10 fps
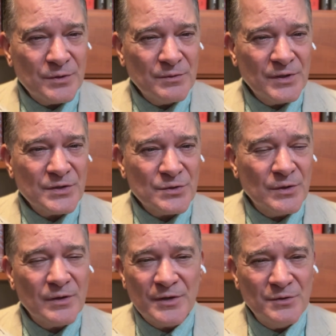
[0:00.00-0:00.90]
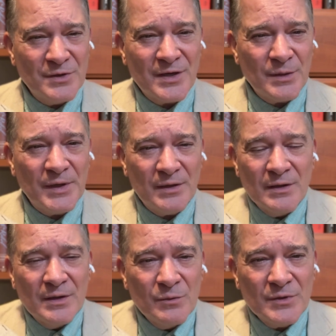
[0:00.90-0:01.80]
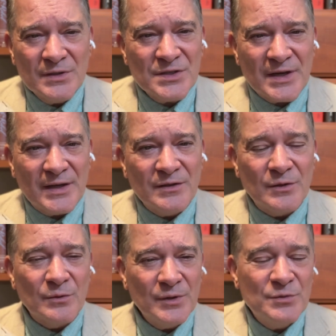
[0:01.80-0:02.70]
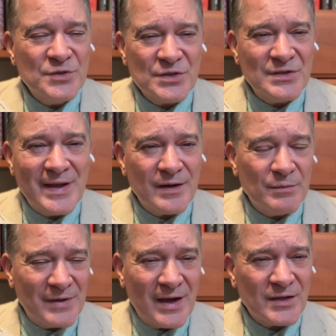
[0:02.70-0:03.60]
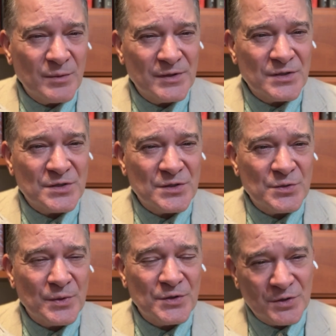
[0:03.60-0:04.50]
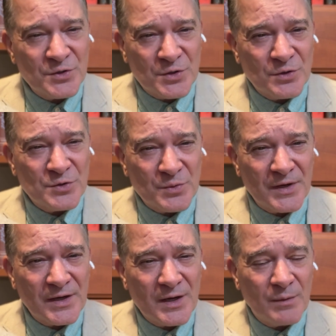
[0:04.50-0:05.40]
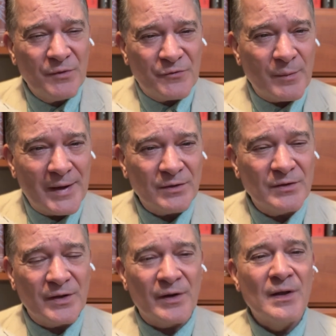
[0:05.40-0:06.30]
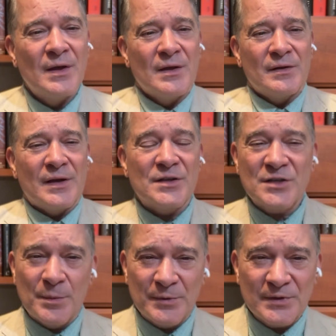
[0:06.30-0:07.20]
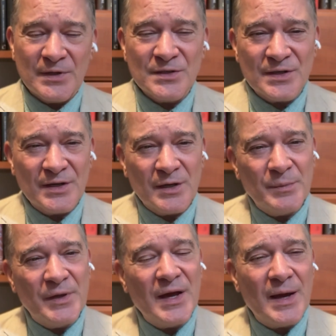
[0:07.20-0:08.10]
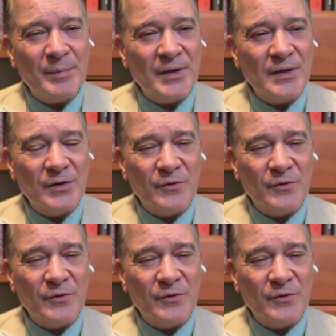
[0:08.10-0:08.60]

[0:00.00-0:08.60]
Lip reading: Nick Sorter. Are you kidding me? What'd this guy do? He was just there to document the situation. It shows you where they're coming from out there. Now, there's a couple of things that are going to be happening here.